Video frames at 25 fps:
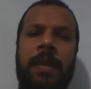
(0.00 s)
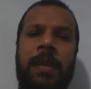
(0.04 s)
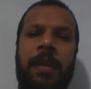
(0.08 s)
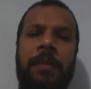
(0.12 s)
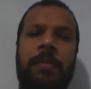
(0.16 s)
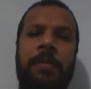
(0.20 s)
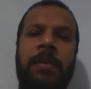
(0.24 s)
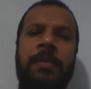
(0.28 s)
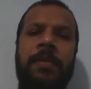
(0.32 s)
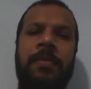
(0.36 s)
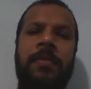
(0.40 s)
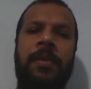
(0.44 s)

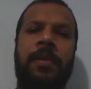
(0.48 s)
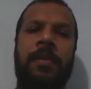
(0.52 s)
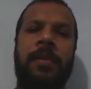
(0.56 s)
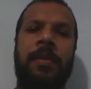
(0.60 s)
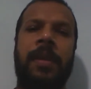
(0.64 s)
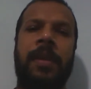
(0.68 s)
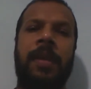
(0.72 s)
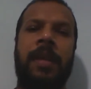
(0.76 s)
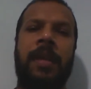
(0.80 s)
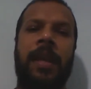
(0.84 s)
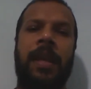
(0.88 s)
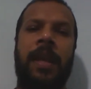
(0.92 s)
being
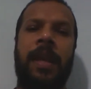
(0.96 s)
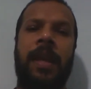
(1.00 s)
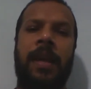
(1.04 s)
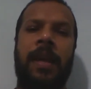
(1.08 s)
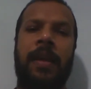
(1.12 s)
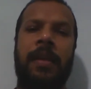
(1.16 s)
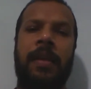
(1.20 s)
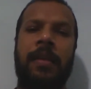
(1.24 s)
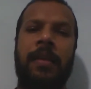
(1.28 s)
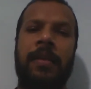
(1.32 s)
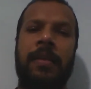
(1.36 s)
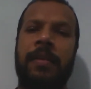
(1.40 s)
very
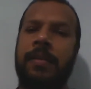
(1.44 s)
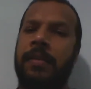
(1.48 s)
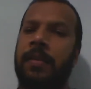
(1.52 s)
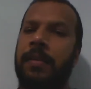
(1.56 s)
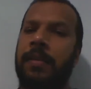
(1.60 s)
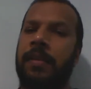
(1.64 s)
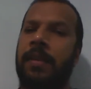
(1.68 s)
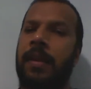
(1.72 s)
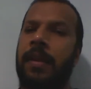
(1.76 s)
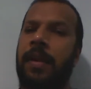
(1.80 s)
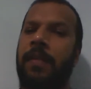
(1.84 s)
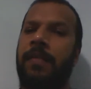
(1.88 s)
clear,
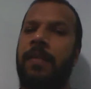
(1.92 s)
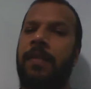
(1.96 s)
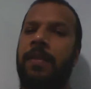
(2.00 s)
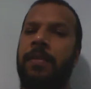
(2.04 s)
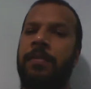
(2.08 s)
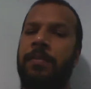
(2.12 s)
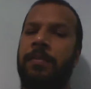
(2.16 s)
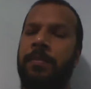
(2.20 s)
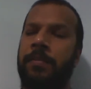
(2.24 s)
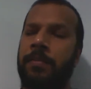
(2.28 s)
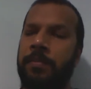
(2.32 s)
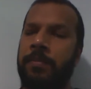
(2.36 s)

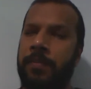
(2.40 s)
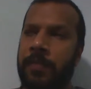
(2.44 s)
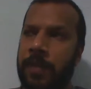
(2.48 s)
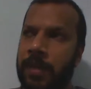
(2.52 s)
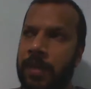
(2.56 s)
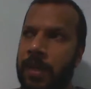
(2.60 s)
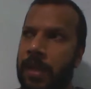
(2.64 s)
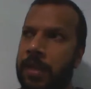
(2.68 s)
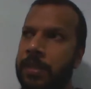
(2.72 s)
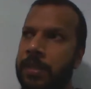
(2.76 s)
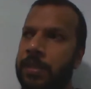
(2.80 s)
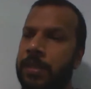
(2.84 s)
having
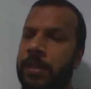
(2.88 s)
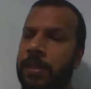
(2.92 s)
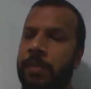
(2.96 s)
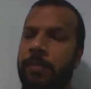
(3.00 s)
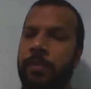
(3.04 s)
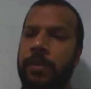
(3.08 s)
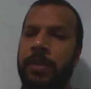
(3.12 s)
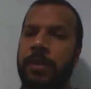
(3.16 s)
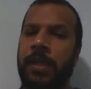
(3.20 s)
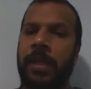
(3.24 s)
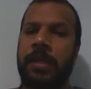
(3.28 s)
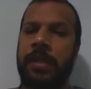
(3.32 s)
financial
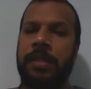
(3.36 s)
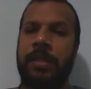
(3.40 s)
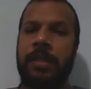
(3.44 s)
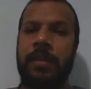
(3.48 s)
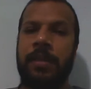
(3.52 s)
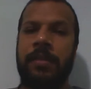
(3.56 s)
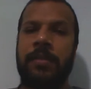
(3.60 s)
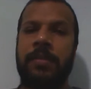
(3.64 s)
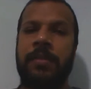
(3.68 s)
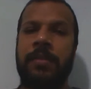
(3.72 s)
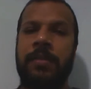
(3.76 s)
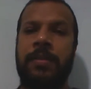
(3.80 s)

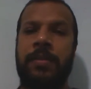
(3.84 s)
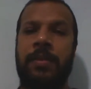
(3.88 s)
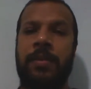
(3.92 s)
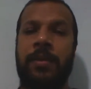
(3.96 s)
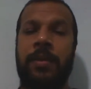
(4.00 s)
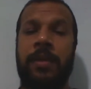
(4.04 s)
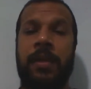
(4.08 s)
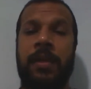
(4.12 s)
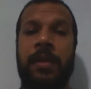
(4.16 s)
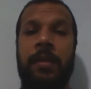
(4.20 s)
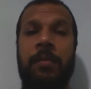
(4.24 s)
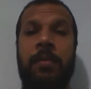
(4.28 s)
projections,
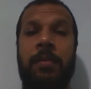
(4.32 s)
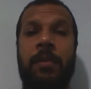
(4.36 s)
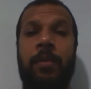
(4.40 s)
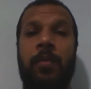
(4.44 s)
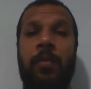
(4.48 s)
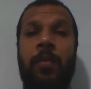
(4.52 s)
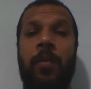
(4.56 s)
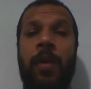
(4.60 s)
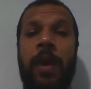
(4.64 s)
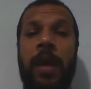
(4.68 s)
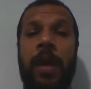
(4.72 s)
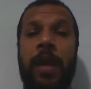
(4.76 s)
talking about
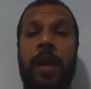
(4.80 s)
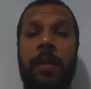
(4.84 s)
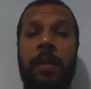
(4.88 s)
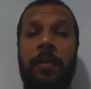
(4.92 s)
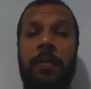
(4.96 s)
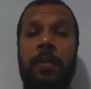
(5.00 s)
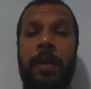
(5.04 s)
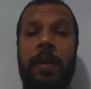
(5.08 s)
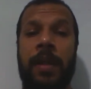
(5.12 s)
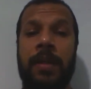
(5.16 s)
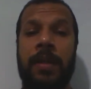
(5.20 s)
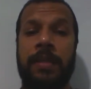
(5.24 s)
where you
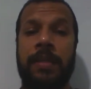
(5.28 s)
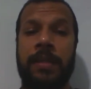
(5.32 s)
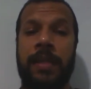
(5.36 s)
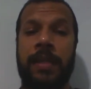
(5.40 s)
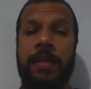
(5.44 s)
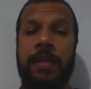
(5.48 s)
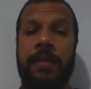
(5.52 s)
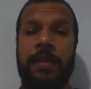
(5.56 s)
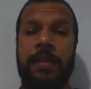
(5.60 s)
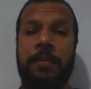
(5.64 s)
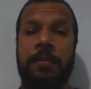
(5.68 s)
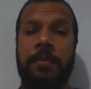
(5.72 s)
plan to
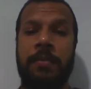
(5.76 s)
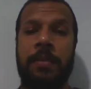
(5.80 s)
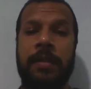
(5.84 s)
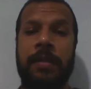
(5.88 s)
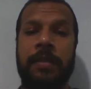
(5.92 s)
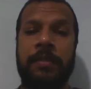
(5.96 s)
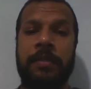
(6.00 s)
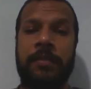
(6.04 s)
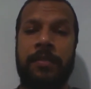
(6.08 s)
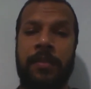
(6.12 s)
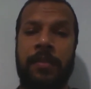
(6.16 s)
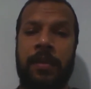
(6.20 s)
get your
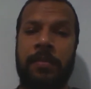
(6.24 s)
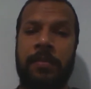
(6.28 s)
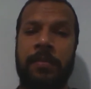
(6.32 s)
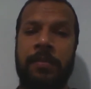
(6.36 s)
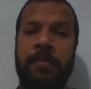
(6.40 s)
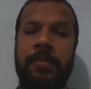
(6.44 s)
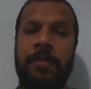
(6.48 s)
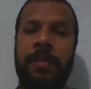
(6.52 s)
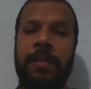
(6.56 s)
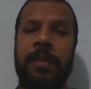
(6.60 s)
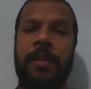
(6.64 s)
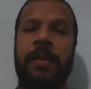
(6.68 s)
money
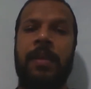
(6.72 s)
from,